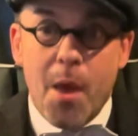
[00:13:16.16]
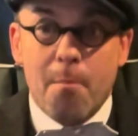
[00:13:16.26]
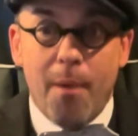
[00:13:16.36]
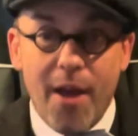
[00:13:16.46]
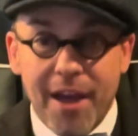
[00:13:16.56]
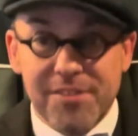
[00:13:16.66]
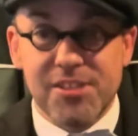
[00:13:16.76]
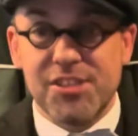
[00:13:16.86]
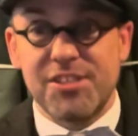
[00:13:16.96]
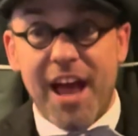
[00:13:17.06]
By
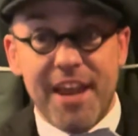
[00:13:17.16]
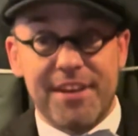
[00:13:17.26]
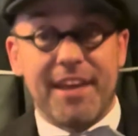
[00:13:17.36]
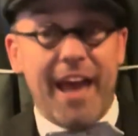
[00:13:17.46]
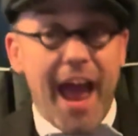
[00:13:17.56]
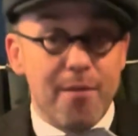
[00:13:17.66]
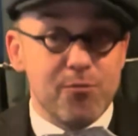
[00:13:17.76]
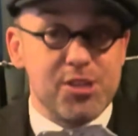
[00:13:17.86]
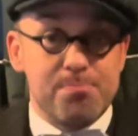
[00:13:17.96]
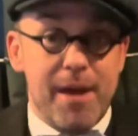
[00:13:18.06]
understanding and
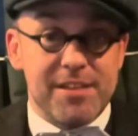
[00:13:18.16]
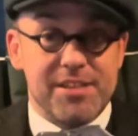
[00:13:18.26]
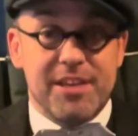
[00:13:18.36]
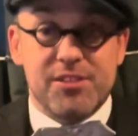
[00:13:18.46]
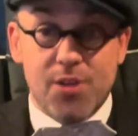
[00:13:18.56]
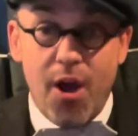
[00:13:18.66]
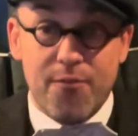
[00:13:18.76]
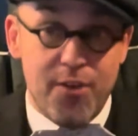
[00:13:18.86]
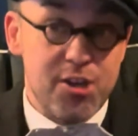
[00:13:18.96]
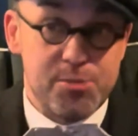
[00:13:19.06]
respecting
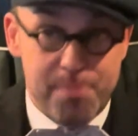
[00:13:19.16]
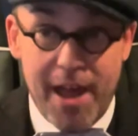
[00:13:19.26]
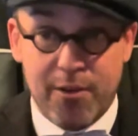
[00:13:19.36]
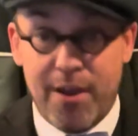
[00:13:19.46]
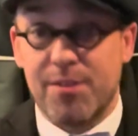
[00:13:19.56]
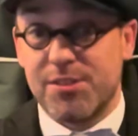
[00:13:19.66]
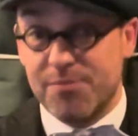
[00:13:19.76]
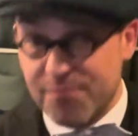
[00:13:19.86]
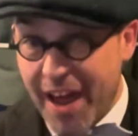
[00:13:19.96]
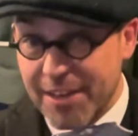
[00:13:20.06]
diverse backgrounds
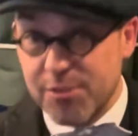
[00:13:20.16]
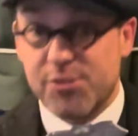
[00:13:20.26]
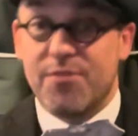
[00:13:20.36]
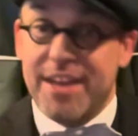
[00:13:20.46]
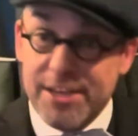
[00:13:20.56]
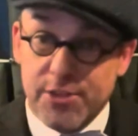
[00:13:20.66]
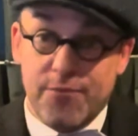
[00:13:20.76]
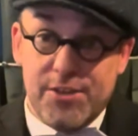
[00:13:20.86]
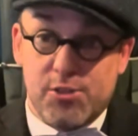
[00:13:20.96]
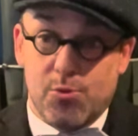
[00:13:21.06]
and values of
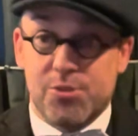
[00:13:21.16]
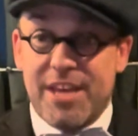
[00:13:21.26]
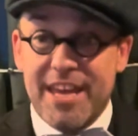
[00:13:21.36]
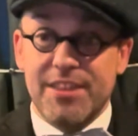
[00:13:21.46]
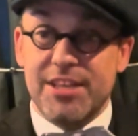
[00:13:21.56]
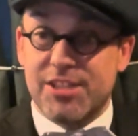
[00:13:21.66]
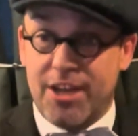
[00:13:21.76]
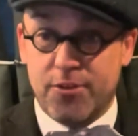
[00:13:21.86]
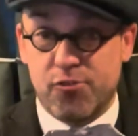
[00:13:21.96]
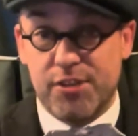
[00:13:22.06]
individuals in these
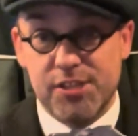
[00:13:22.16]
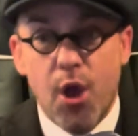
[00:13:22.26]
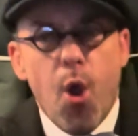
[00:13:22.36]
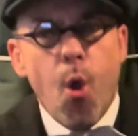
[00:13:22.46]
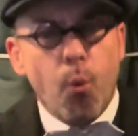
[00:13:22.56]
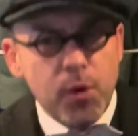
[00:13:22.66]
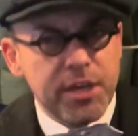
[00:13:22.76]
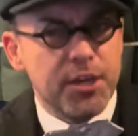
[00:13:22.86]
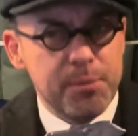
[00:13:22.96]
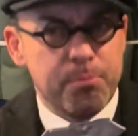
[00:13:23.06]
countries, we
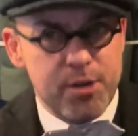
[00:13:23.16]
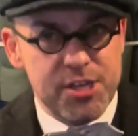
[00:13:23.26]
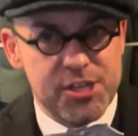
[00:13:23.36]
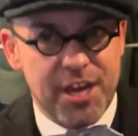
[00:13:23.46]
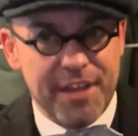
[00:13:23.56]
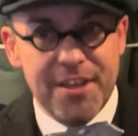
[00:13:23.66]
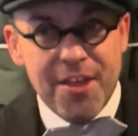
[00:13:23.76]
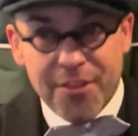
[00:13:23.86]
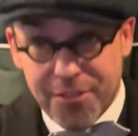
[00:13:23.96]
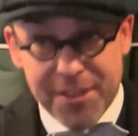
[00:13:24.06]
can appreciate
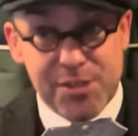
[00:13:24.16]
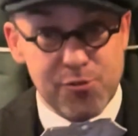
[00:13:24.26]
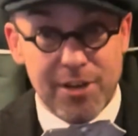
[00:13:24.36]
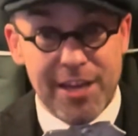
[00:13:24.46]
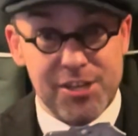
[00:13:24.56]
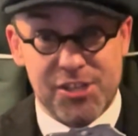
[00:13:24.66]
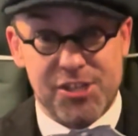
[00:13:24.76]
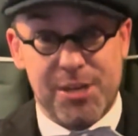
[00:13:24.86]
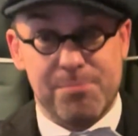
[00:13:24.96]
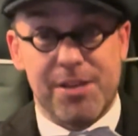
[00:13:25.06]
that these
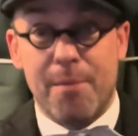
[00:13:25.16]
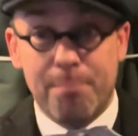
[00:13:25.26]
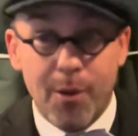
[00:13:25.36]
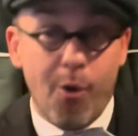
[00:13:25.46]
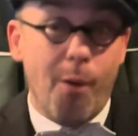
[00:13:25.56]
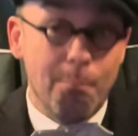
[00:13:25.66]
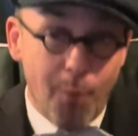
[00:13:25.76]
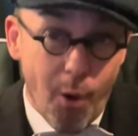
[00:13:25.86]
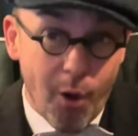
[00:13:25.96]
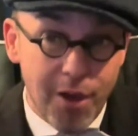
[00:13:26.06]
relationships are built on
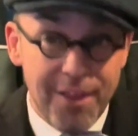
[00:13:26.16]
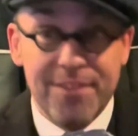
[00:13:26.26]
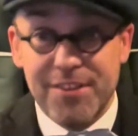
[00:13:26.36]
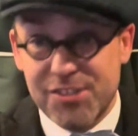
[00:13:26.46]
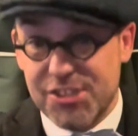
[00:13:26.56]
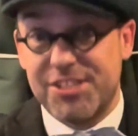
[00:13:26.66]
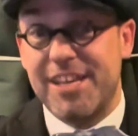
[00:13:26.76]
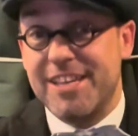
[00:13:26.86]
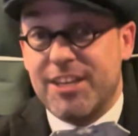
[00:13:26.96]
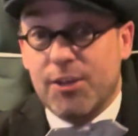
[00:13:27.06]
more than just
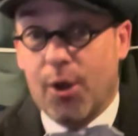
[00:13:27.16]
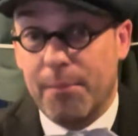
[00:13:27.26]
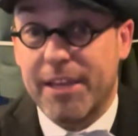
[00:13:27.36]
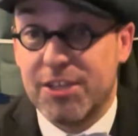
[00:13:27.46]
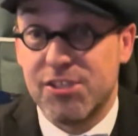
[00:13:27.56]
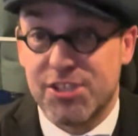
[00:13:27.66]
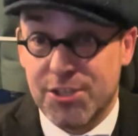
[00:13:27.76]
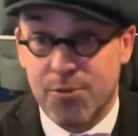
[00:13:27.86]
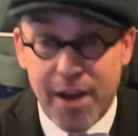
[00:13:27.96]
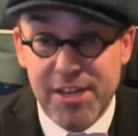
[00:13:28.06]
economic
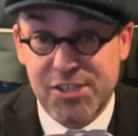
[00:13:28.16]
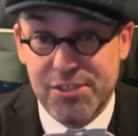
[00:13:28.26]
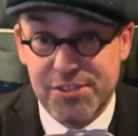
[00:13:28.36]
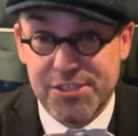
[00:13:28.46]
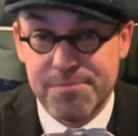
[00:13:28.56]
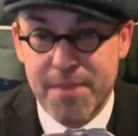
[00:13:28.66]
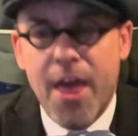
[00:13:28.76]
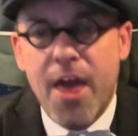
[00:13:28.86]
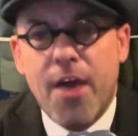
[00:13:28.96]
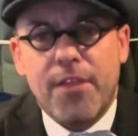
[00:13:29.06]
considerations.
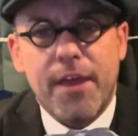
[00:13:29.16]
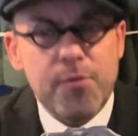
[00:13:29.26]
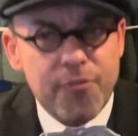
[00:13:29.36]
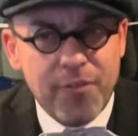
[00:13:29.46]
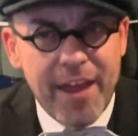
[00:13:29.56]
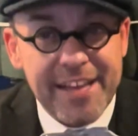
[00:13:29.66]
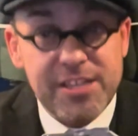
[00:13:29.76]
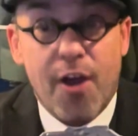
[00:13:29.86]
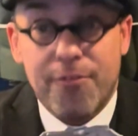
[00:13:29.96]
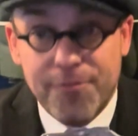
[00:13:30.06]
They reflect
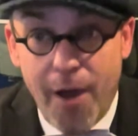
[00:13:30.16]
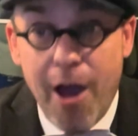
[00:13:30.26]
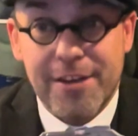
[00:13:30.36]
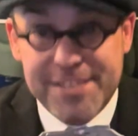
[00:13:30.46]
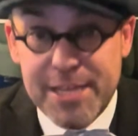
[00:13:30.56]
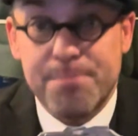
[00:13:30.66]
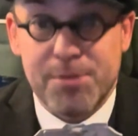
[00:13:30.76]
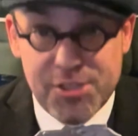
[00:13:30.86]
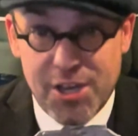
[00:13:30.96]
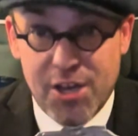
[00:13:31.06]
a far deeper
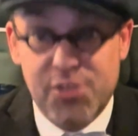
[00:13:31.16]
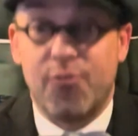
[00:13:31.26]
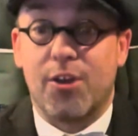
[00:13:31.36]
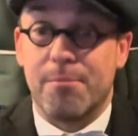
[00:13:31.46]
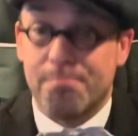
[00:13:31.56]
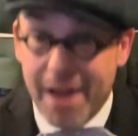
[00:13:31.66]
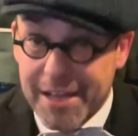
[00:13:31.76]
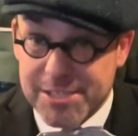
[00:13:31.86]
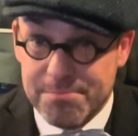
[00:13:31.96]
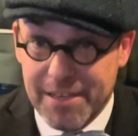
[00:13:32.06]
search for
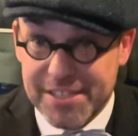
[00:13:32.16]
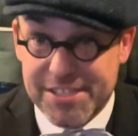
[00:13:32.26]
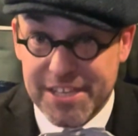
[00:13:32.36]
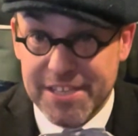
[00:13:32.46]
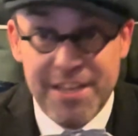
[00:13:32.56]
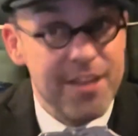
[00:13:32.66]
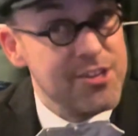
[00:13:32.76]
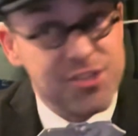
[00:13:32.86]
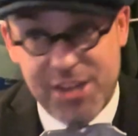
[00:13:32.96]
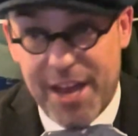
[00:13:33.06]
compatibility,
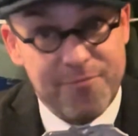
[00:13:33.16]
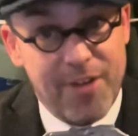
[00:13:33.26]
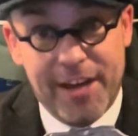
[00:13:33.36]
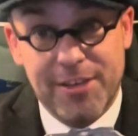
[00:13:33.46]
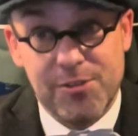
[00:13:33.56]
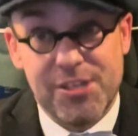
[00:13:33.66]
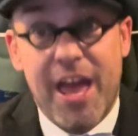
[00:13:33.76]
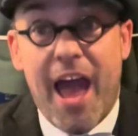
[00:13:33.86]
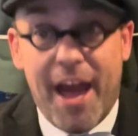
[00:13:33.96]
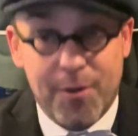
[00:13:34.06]
shared values,
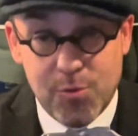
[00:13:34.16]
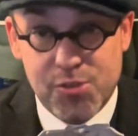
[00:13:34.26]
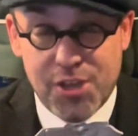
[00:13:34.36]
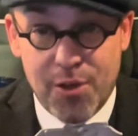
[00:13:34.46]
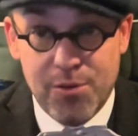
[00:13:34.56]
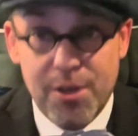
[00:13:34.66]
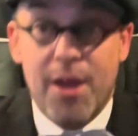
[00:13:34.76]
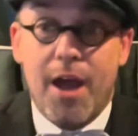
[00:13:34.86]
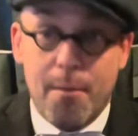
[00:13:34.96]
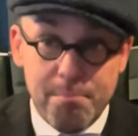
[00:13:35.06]
and also,
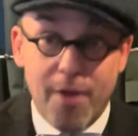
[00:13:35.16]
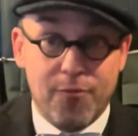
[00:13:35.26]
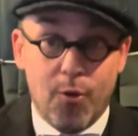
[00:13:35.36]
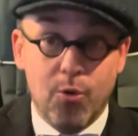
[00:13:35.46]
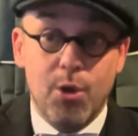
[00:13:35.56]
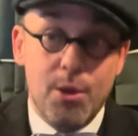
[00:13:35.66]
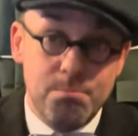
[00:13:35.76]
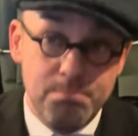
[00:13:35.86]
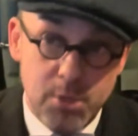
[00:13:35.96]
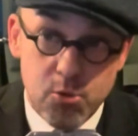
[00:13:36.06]
above all,
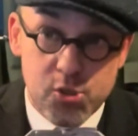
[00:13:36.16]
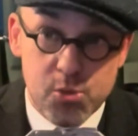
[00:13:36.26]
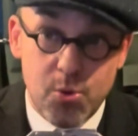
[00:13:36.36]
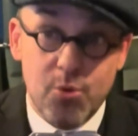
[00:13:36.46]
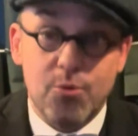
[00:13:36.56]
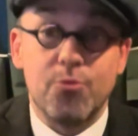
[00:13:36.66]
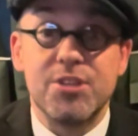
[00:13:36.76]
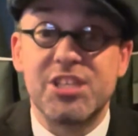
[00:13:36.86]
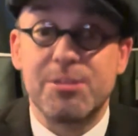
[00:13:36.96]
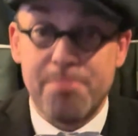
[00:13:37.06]
mutual
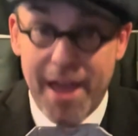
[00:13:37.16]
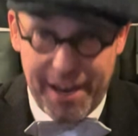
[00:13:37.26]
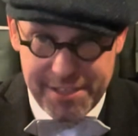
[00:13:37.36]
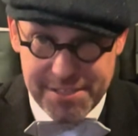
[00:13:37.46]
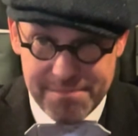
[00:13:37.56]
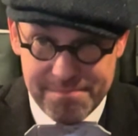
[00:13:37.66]
respect.